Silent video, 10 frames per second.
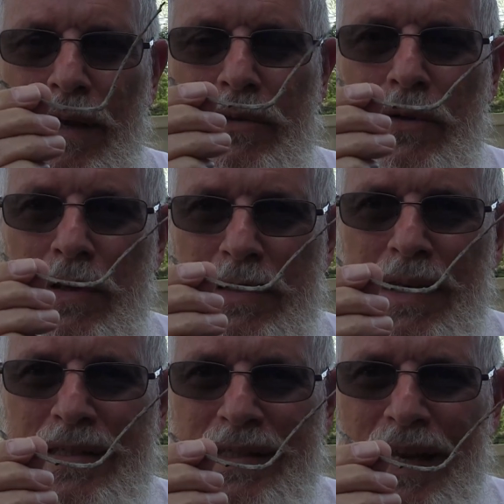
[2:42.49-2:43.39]
As soon as I
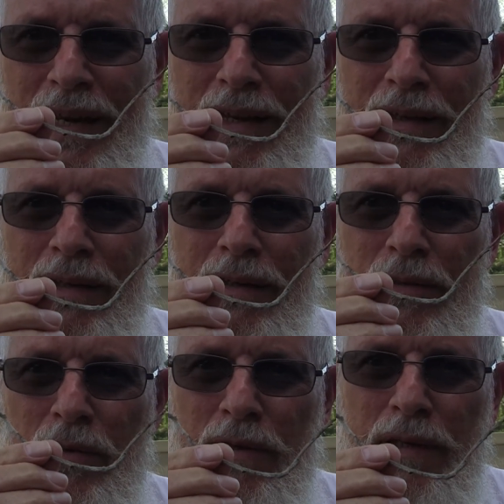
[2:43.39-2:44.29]
said it, as
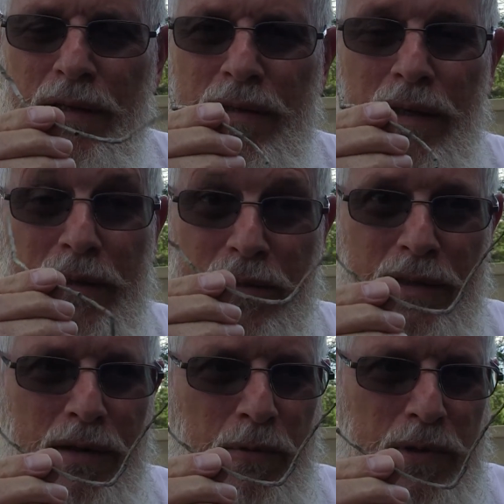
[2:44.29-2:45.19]
soon as I said the
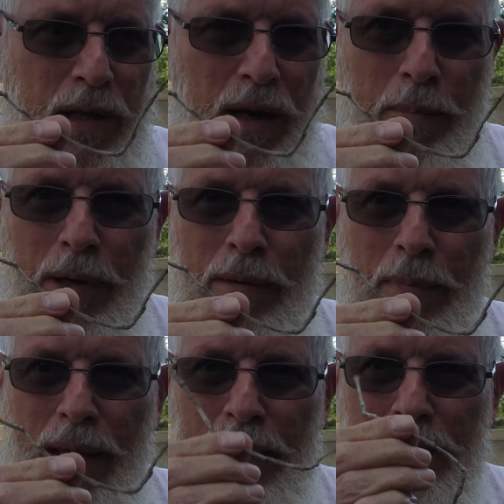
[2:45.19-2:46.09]
stick was going to break
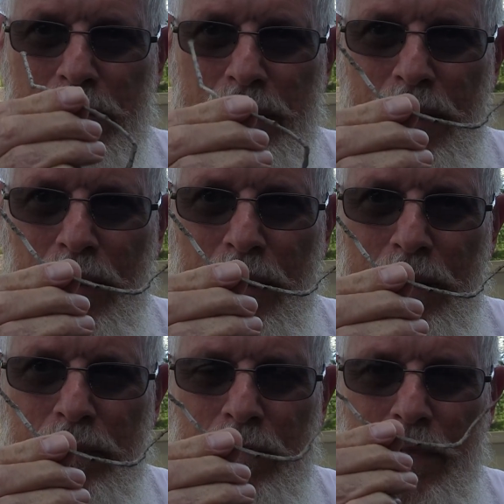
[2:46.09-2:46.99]
my head, the stick
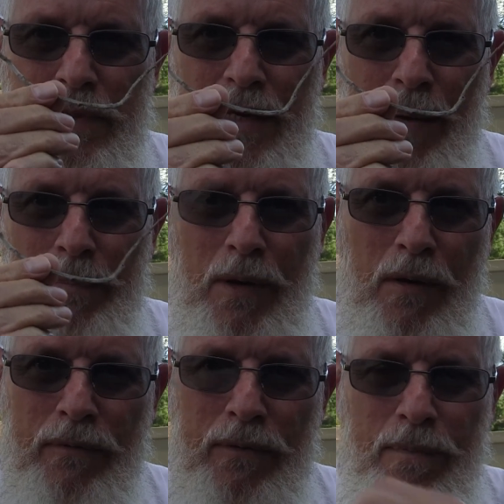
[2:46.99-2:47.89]
snapped
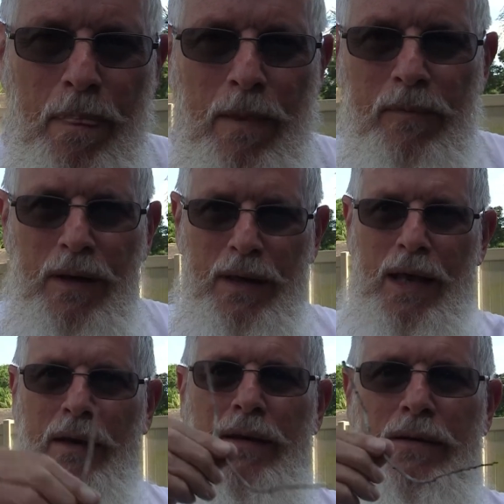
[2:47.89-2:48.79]
off, fell
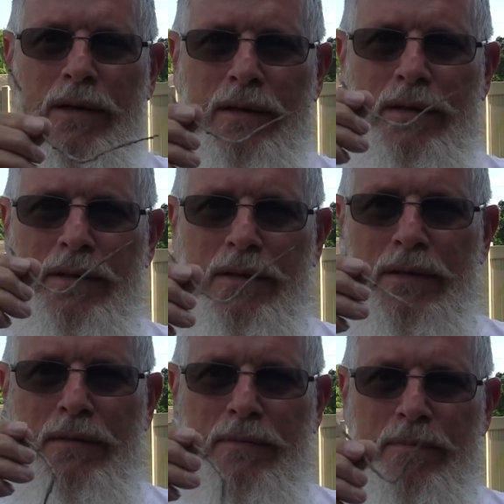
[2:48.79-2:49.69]
down here.
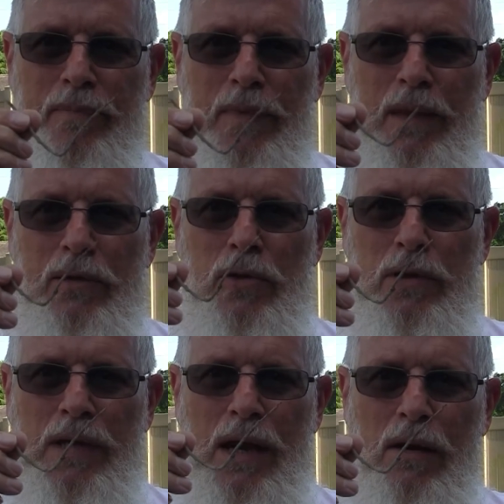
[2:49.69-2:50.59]
It took
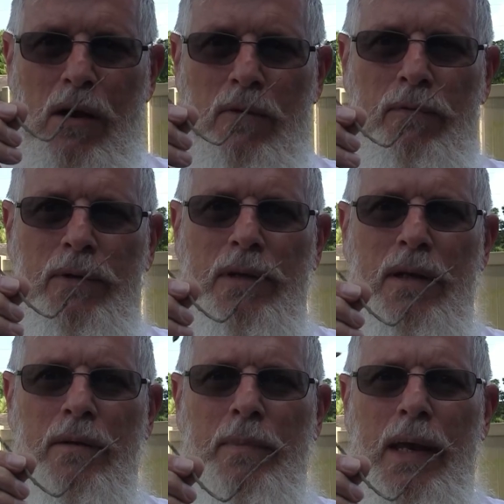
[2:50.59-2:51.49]
that long for it to
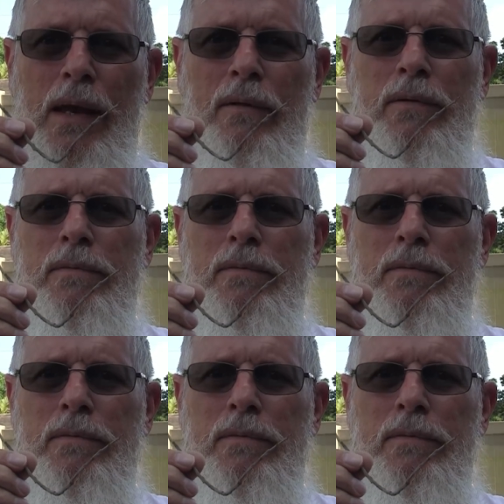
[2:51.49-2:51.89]
come down.